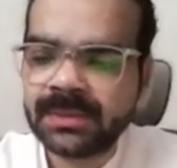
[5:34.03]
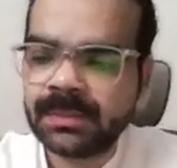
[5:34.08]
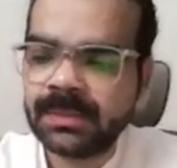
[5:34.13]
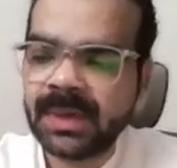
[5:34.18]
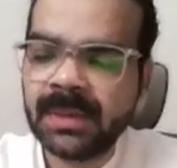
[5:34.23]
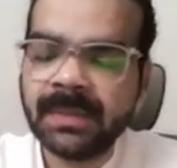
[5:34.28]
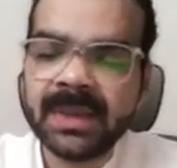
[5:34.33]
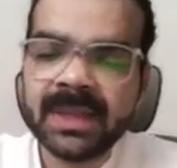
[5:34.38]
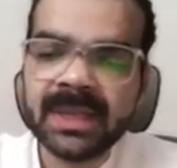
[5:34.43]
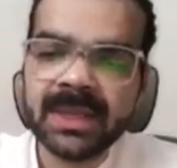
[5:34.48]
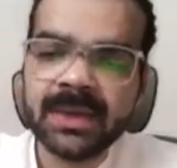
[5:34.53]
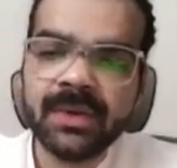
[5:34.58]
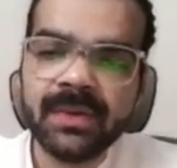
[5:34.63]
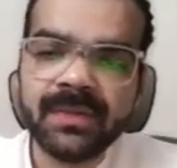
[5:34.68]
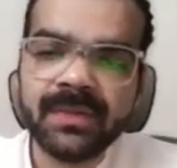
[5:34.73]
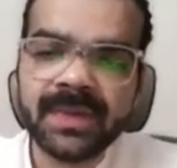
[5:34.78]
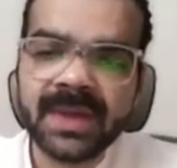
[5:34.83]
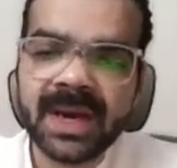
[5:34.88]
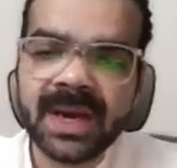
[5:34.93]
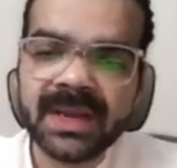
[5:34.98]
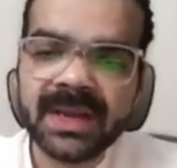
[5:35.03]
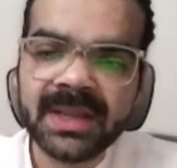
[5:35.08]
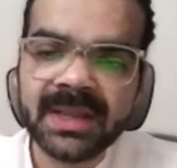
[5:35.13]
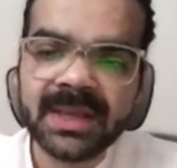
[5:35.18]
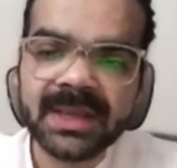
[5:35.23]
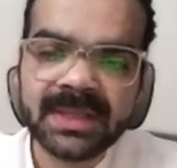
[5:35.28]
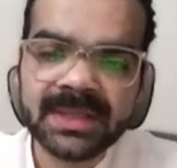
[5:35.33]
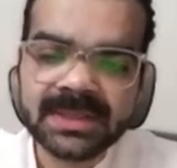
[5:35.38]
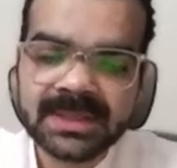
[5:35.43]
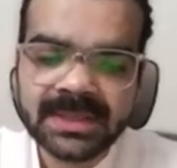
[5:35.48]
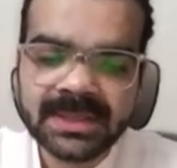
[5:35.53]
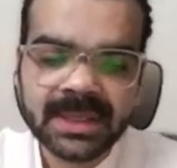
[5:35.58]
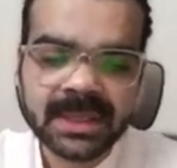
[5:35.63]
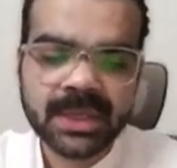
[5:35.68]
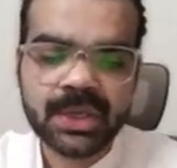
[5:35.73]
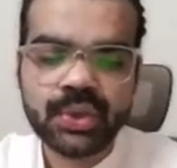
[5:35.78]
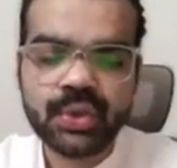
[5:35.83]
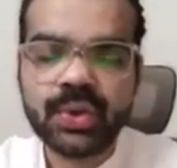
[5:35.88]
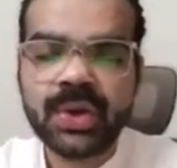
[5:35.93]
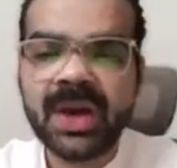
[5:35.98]
By meaning of that is
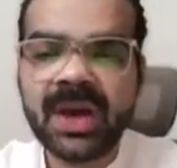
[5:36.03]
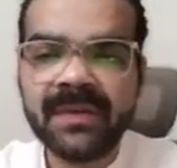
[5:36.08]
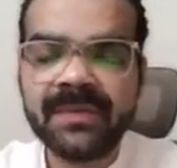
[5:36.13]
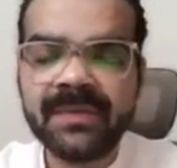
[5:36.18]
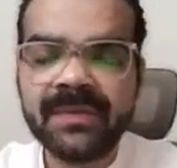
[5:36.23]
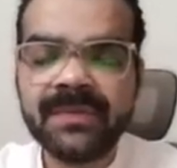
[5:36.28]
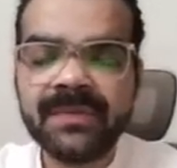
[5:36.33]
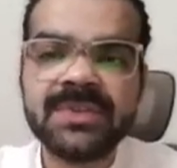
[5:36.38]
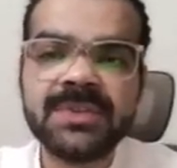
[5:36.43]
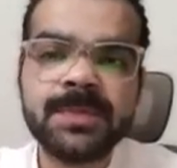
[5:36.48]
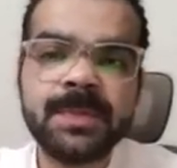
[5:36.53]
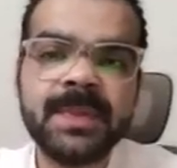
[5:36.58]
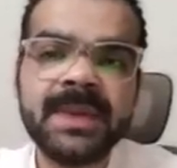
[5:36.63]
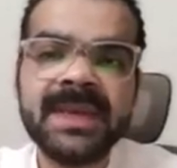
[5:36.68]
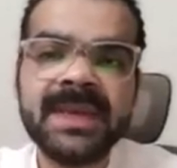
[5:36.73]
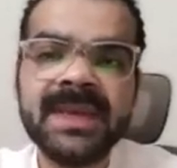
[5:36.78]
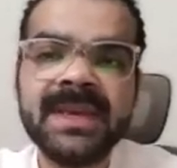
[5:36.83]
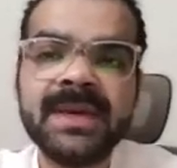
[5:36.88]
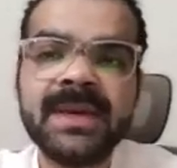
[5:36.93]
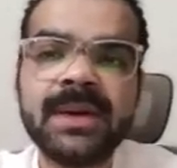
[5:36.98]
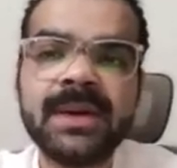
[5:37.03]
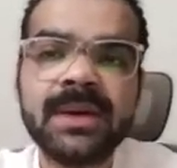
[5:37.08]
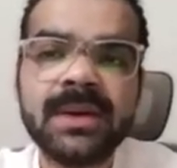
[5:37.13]
you have to speak